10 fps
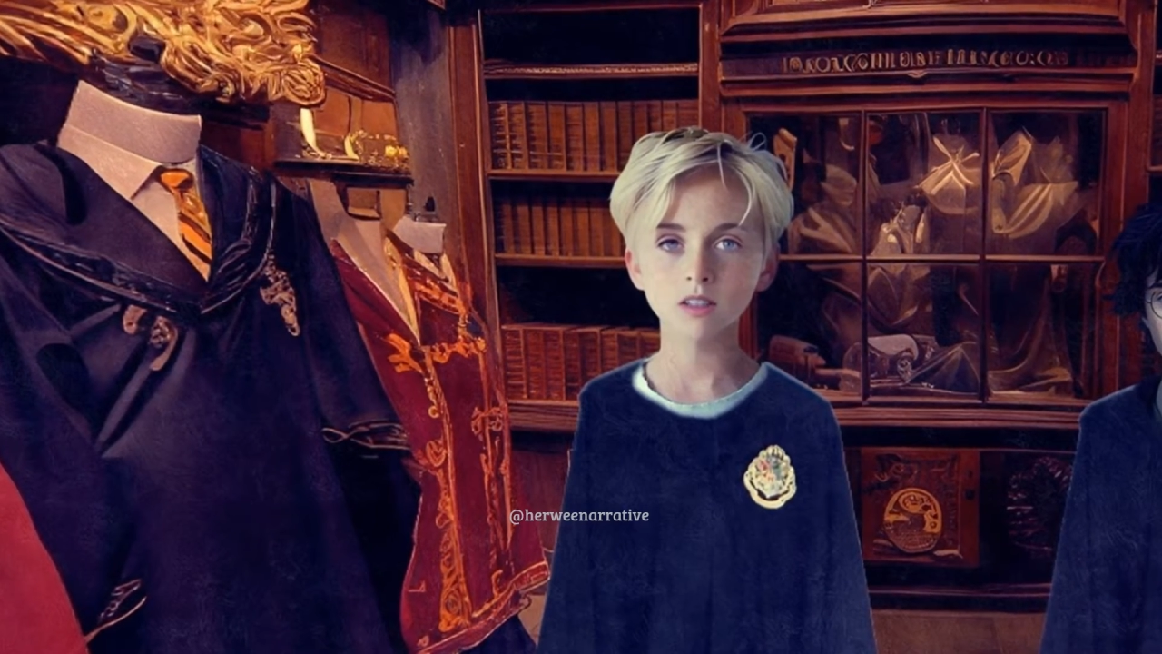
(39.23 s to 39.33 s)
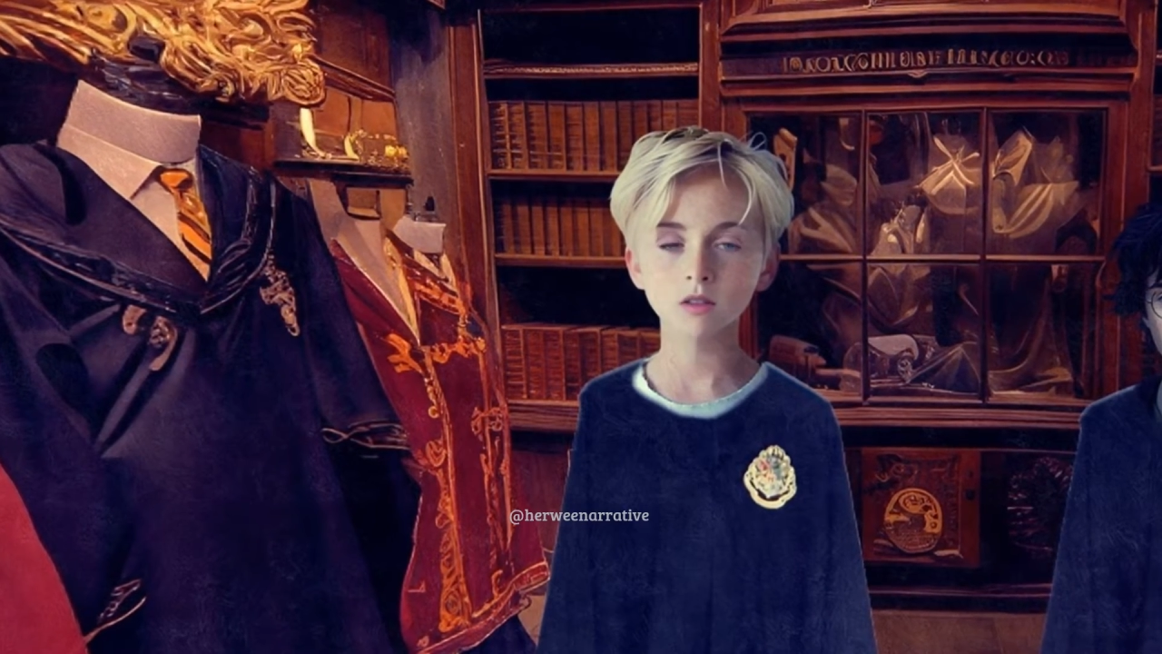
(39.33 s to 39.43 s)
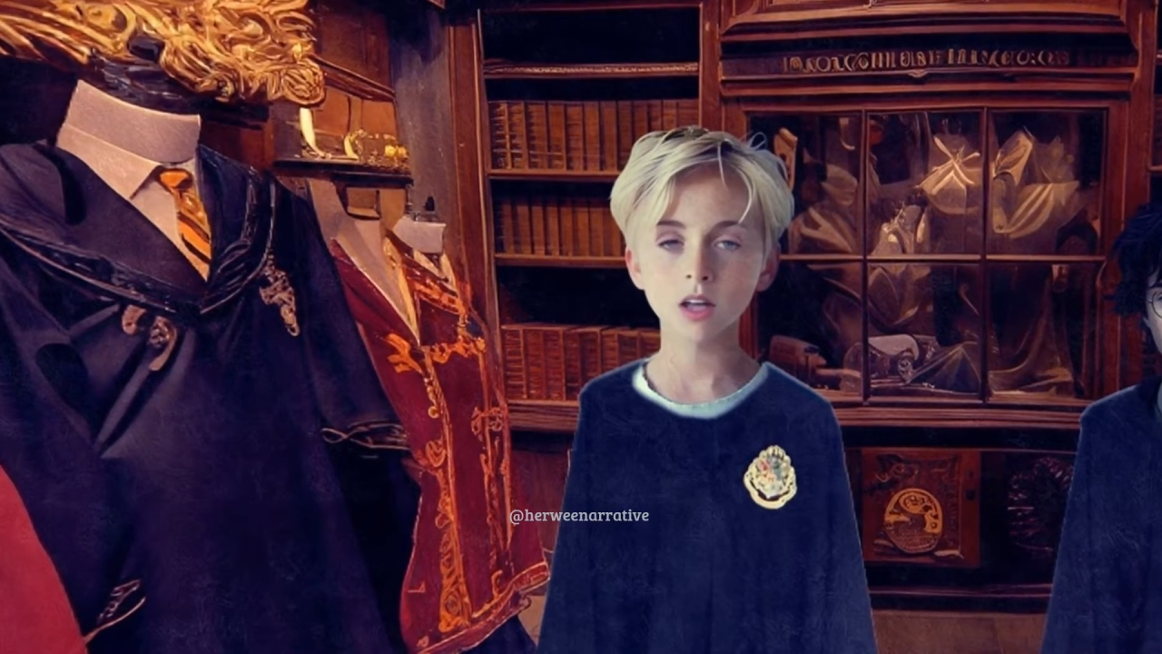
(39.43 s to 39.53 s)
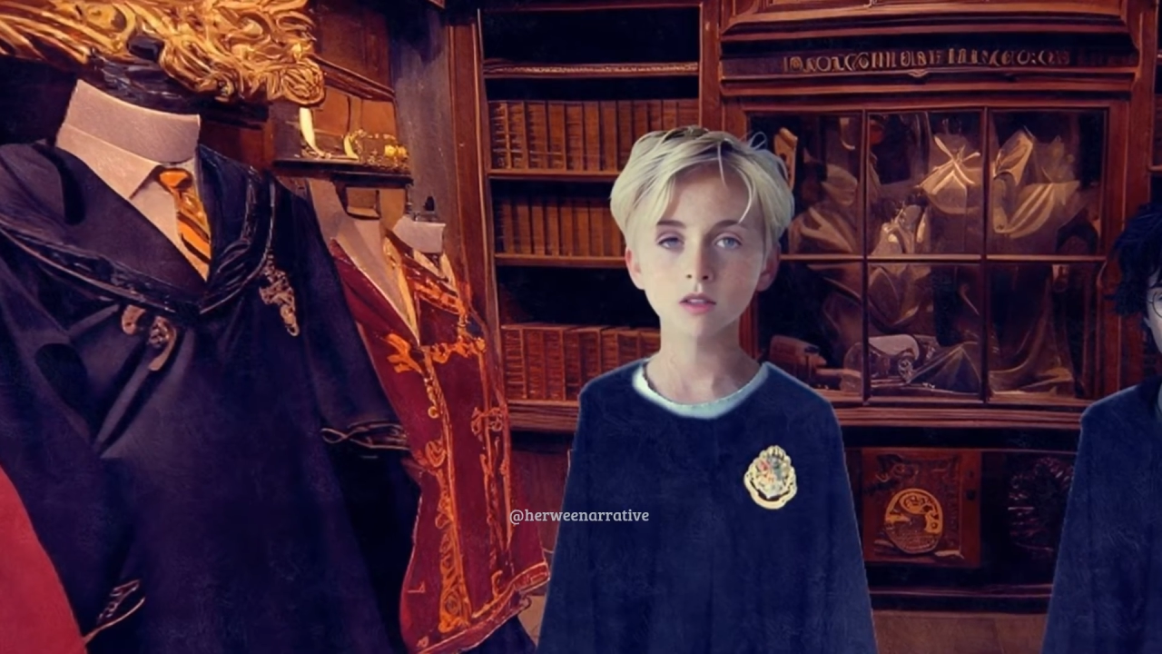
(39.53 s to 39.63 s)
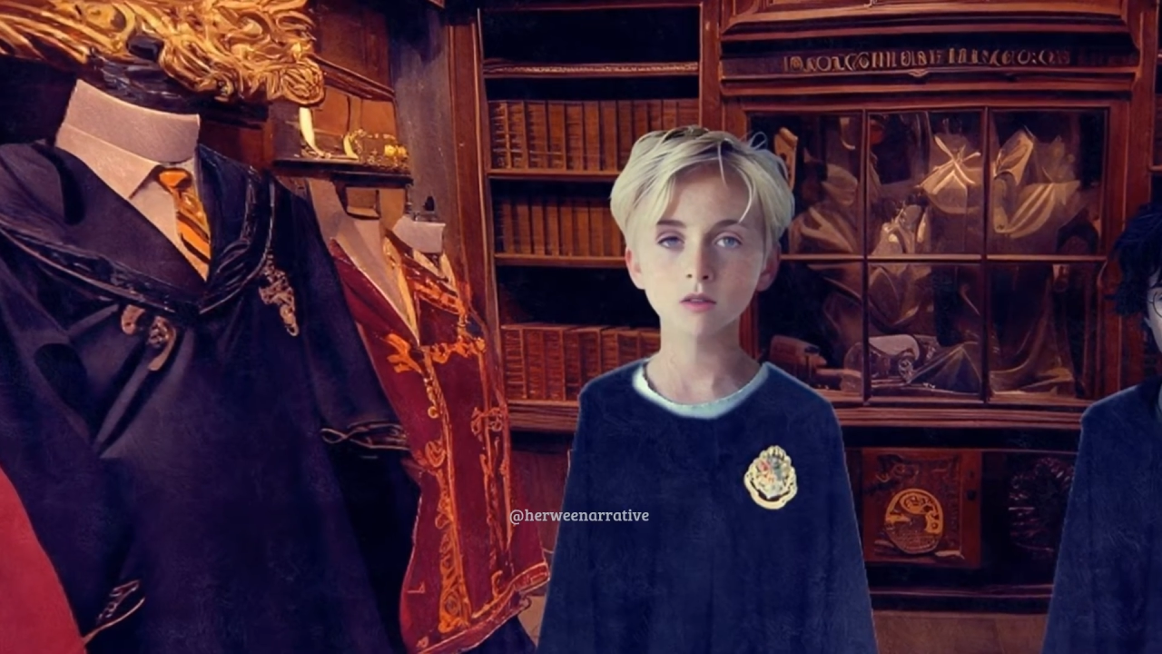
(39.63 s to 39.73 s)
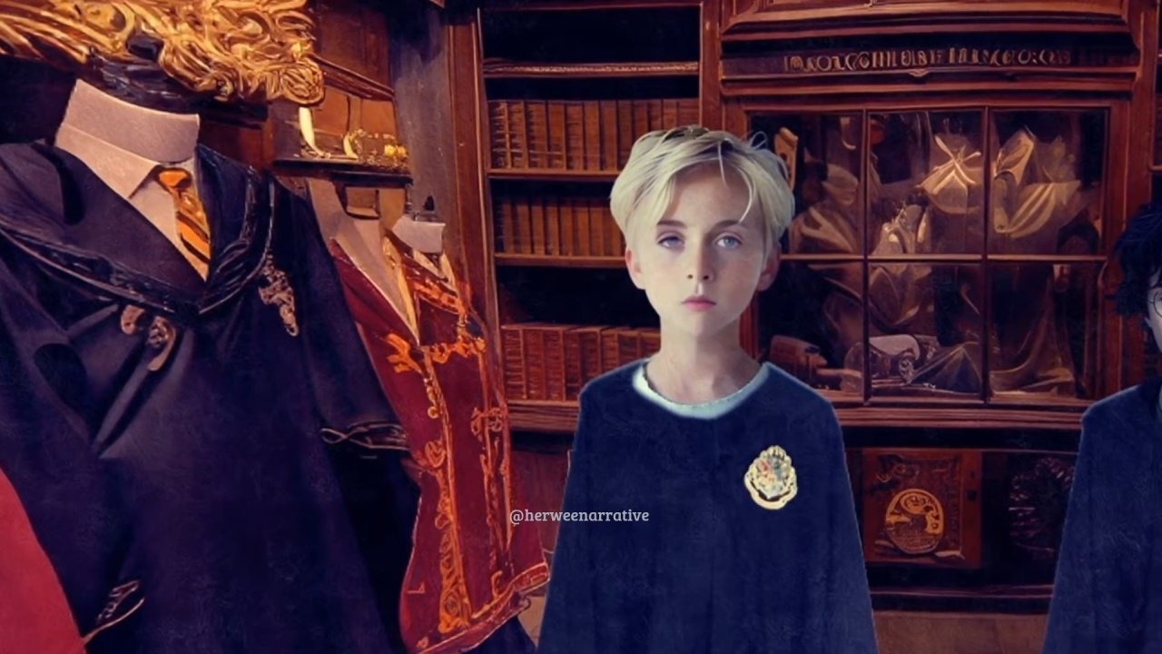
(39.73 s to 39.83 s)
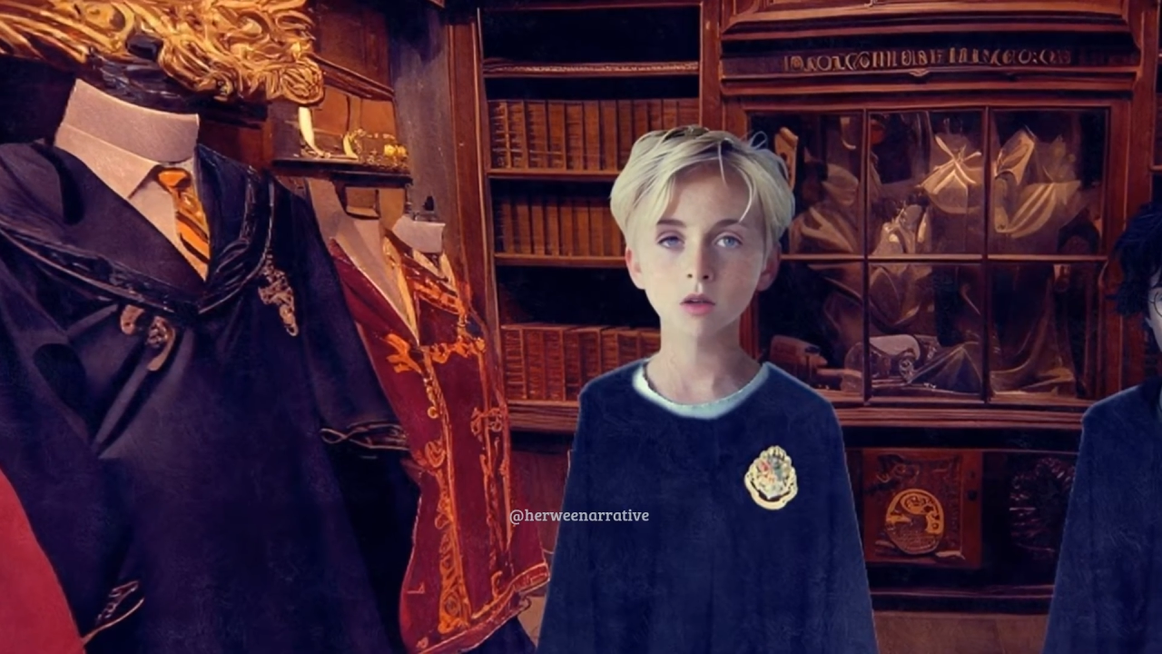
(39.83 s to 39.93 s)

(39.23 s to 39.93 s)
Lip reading: to drag them